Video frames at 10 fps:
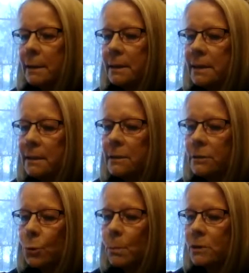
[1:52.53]
I needed
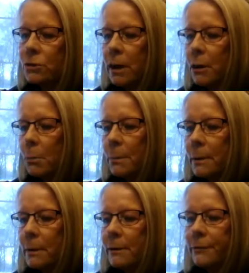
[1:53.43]
so much
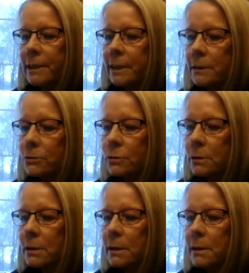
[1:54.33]
help
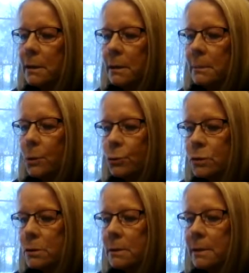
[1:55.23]
financially,
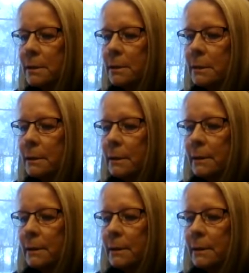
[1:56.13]
emotionally,